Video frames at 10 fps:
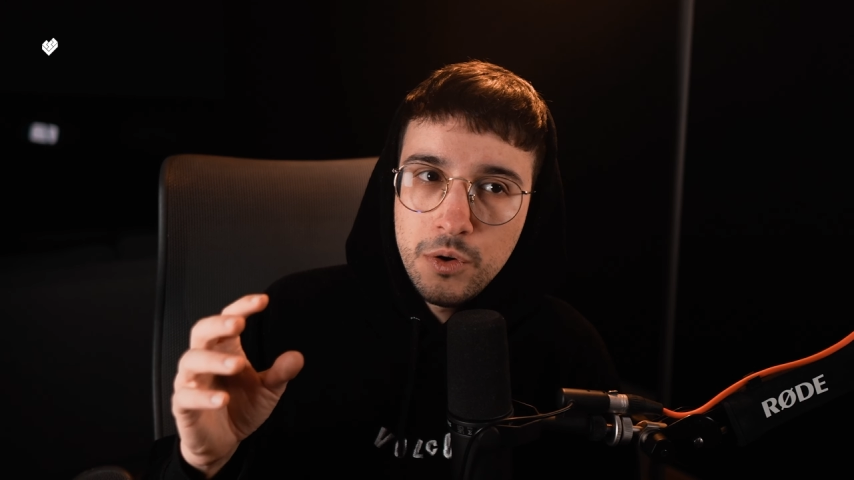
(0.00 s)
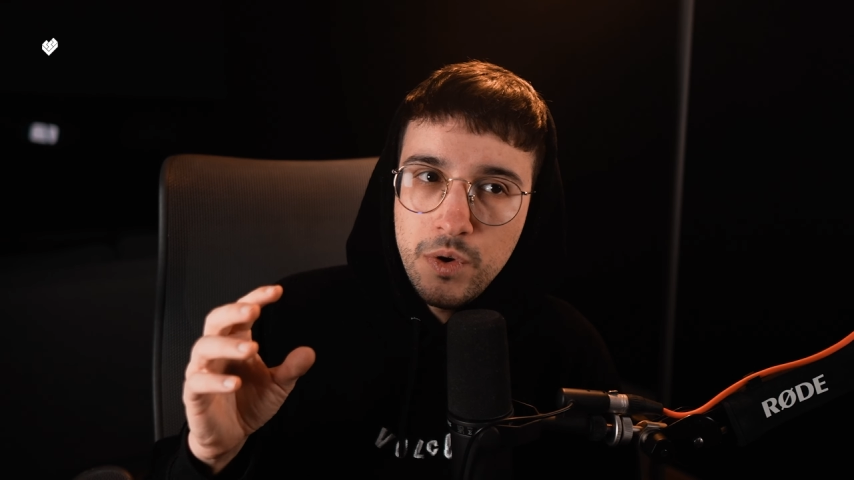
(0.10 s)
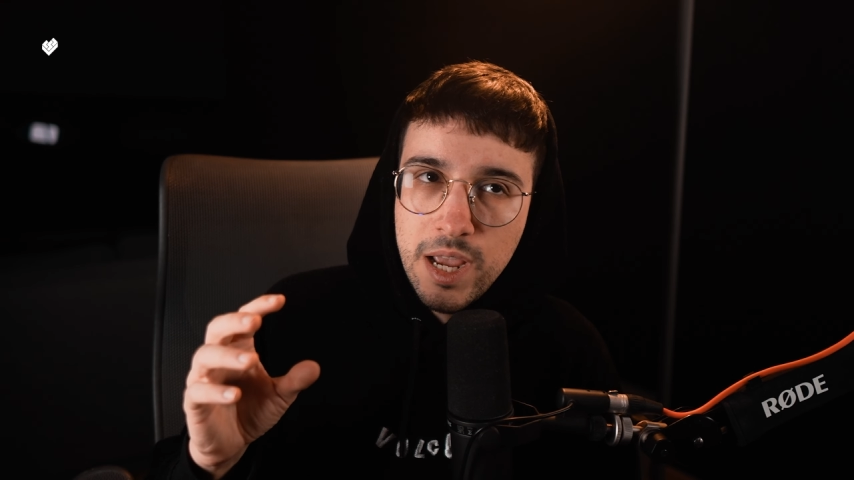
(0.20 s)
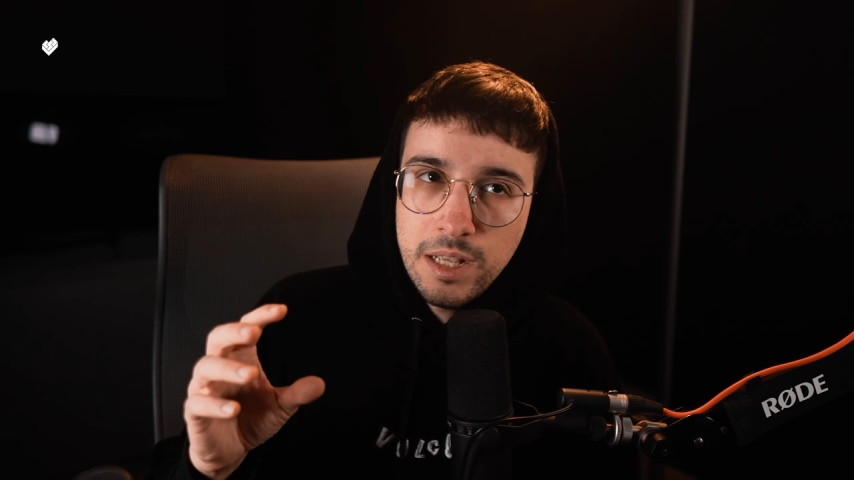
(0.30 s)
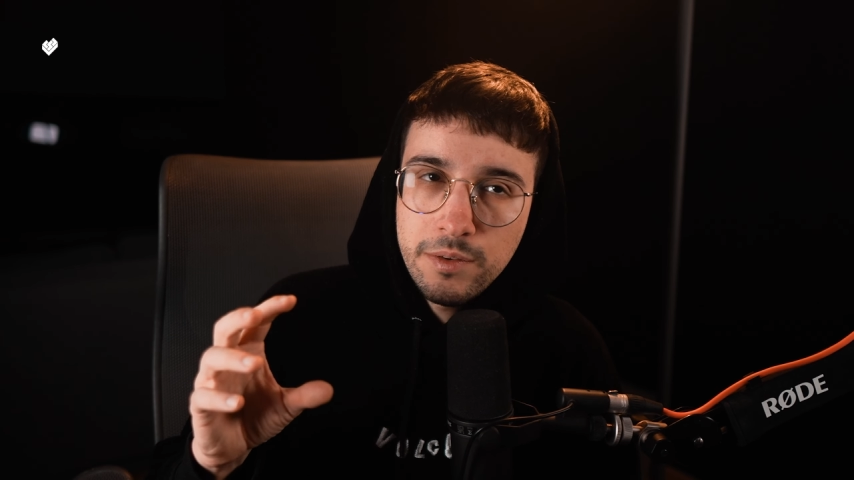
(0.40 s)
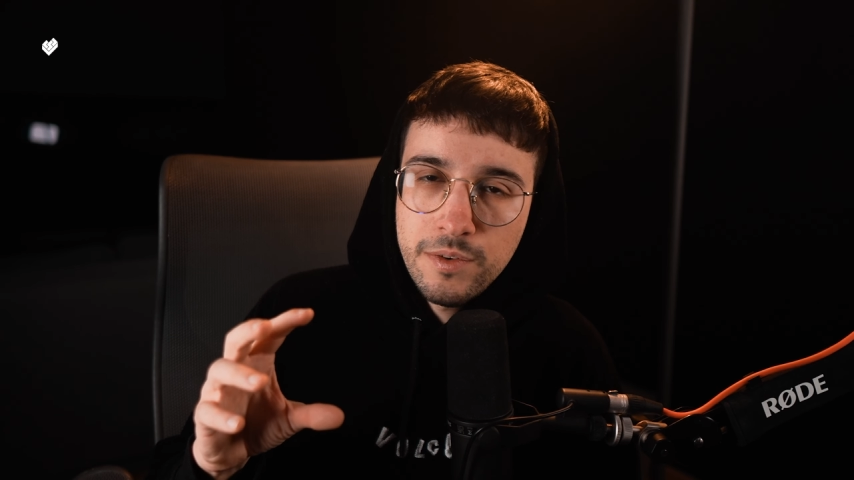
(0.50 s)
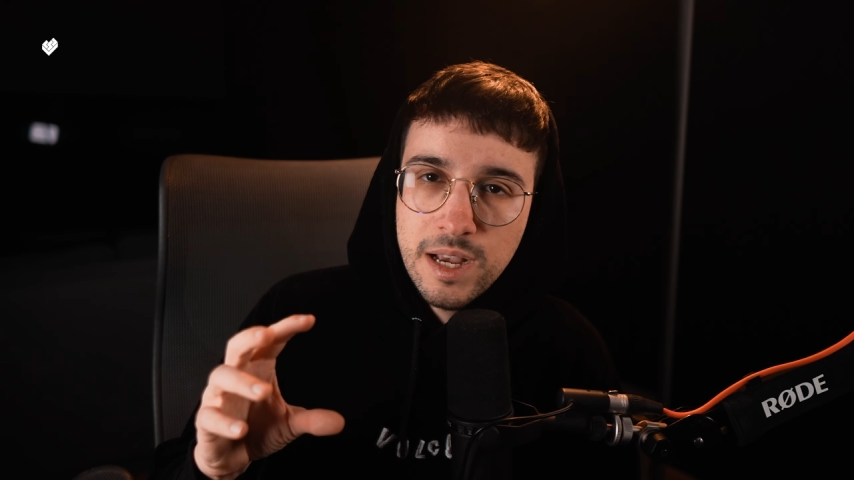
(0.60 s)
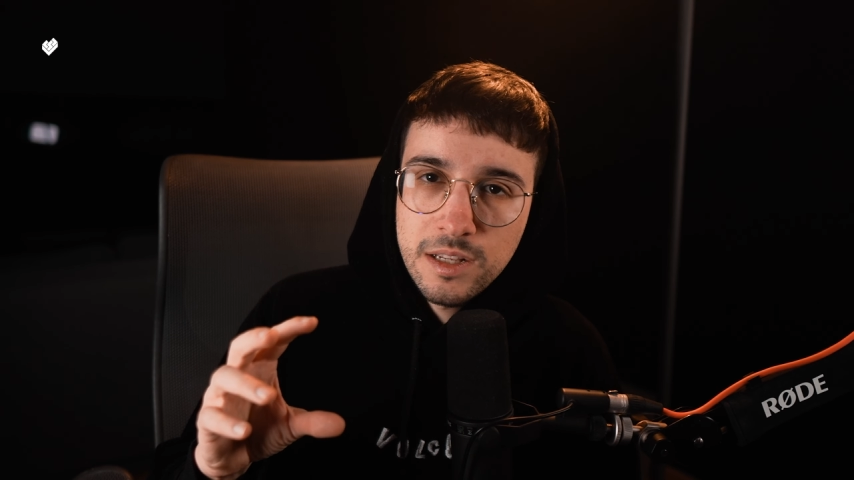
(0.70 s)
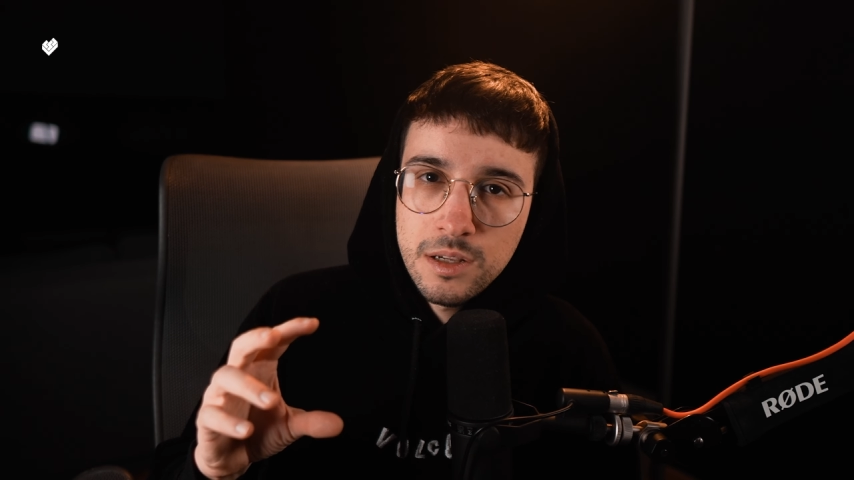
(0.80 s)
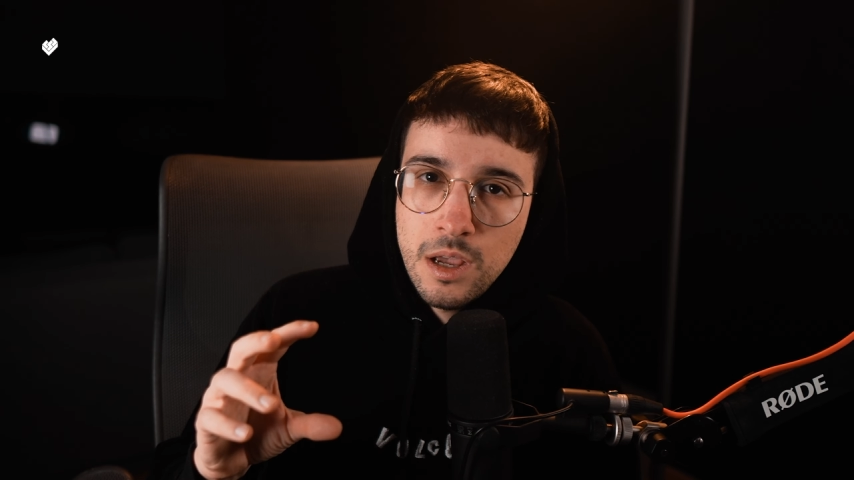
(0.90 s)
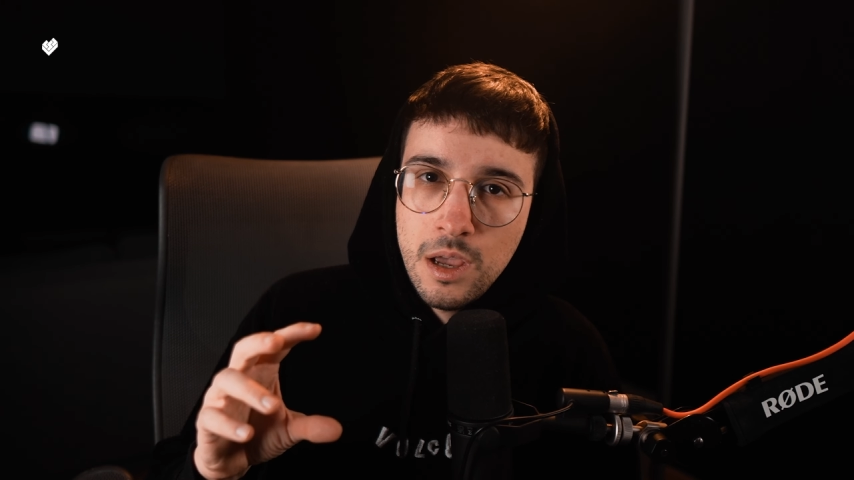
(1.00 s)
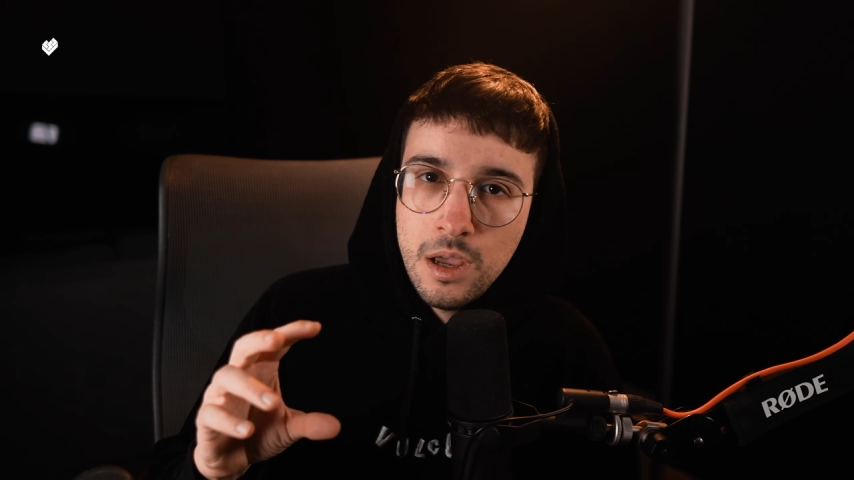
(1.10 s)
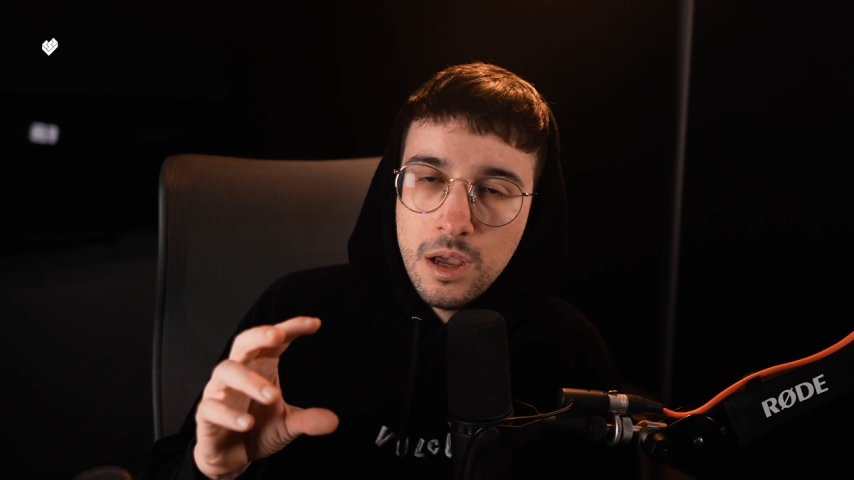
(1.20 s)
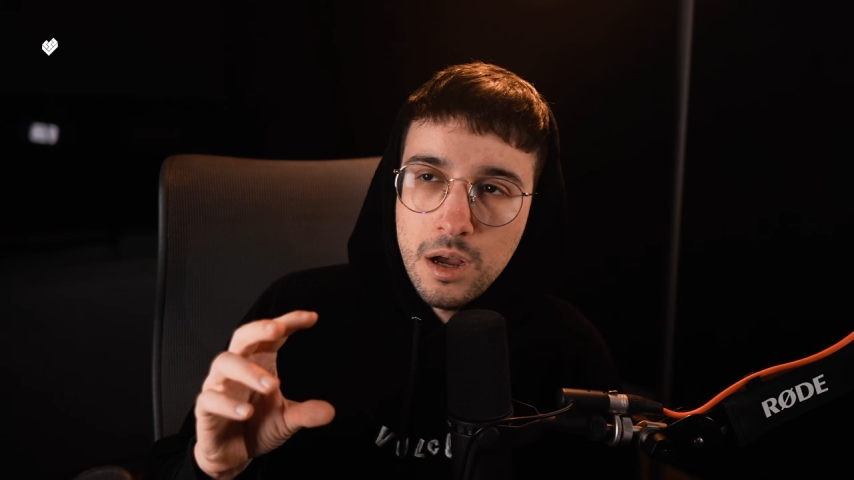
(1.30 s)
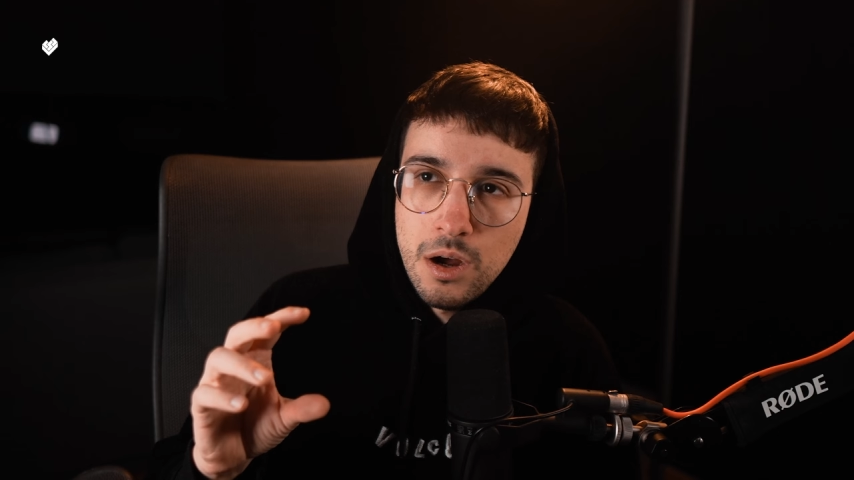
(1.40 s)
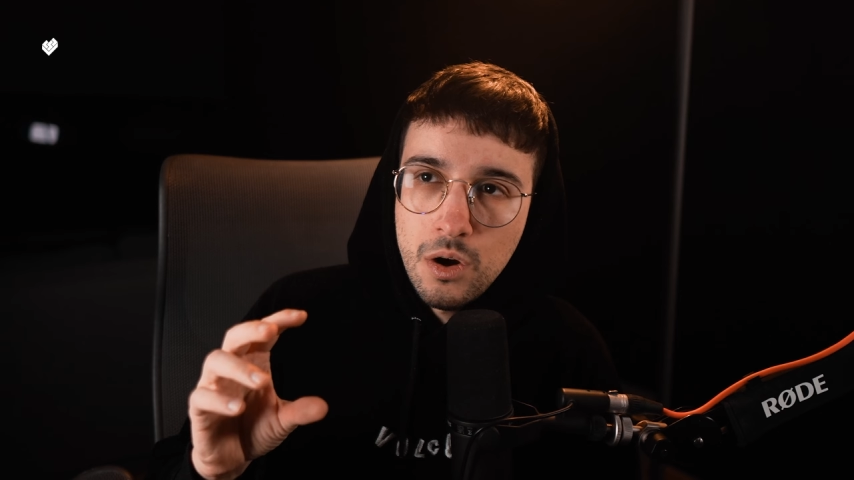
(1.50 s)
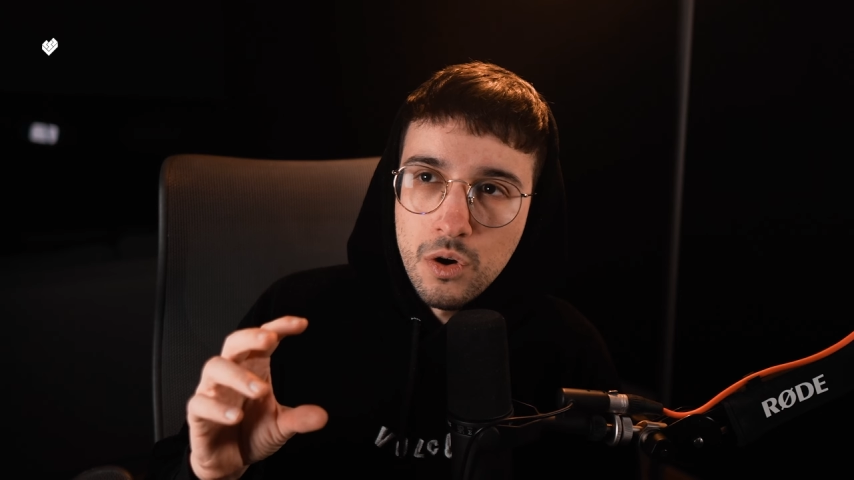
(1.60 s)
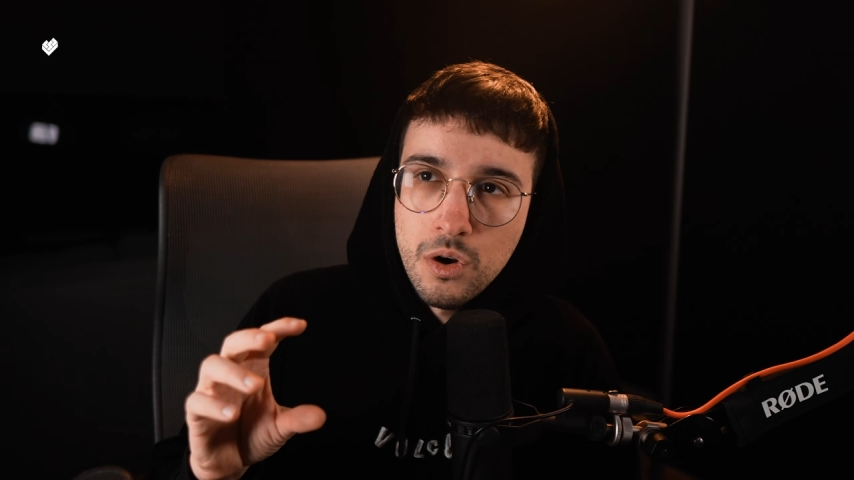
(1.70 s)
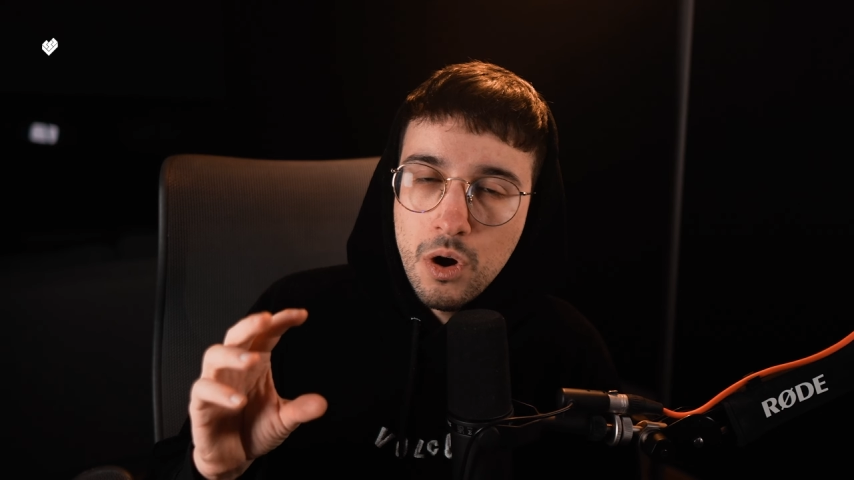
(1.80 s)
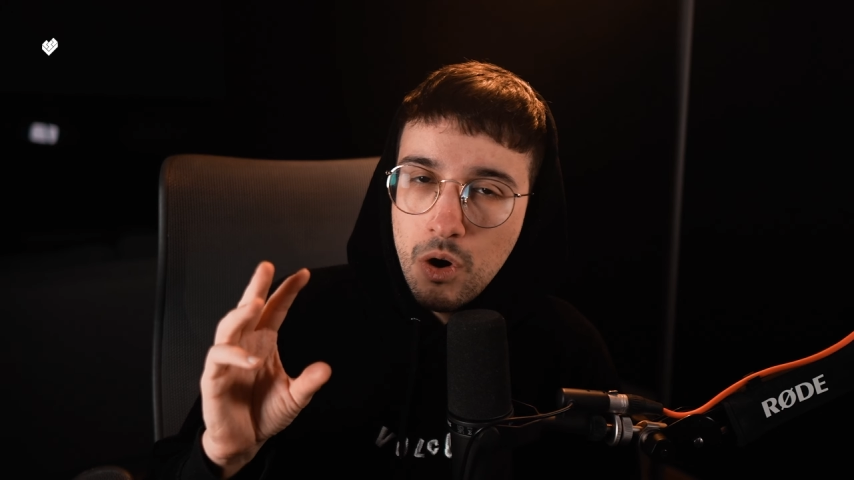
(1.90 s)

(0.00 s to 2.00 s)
create effects on